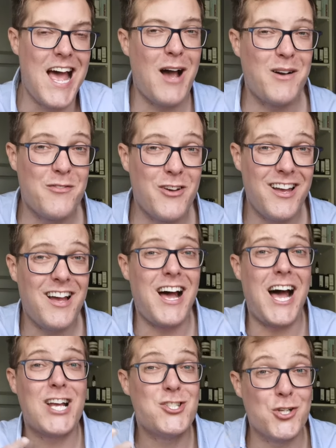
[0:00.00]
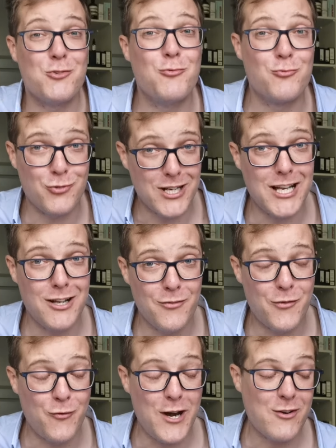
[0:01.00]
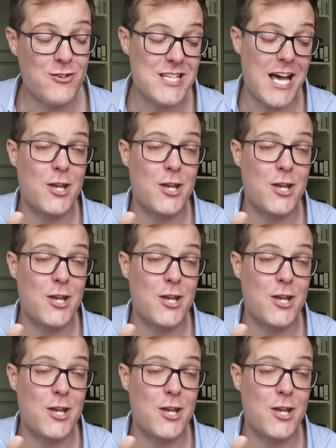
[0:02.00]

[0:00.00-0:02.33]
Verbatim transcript: However, I do really love the fragrance